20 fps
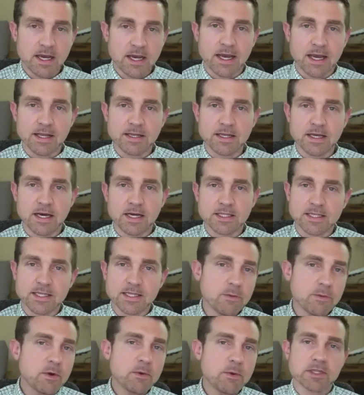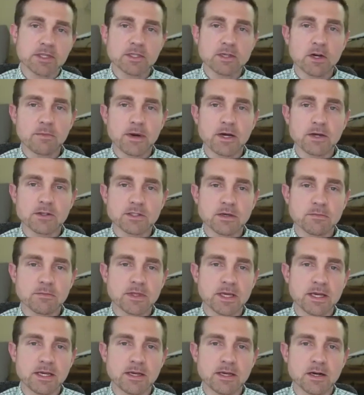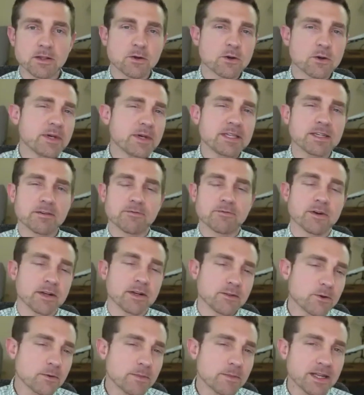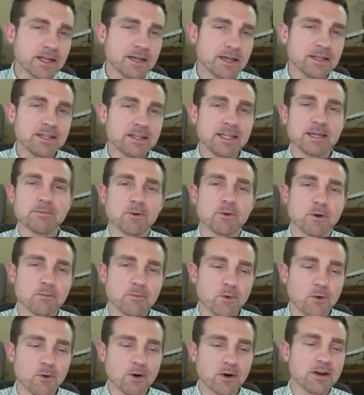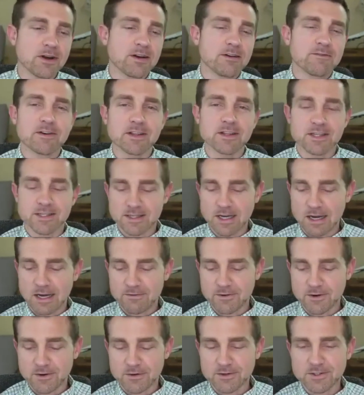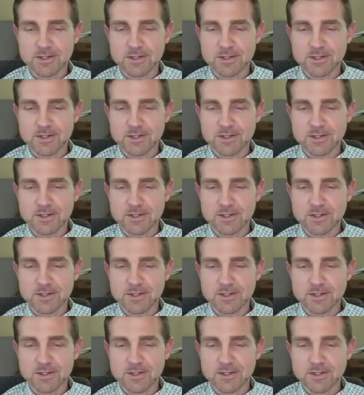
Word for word: And uh, today we want to talk about something a little bit different, a little bit deeper, more philosophical.